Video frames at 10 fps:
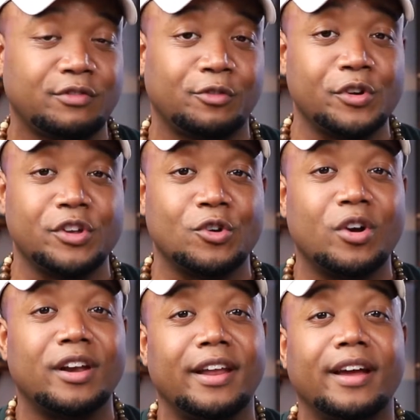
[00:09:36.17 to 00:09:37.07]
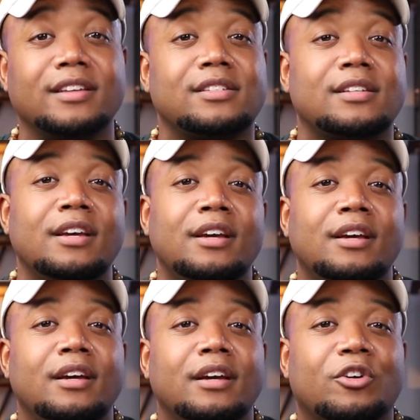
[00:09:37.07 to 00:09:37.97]
for your next
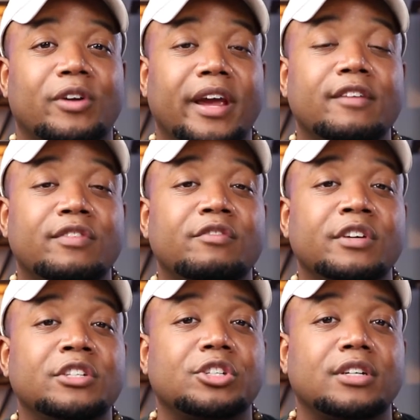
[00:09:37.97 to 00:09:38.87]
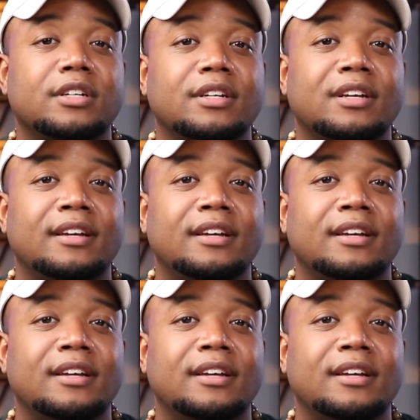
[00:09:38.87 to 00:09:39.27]
creative adventure.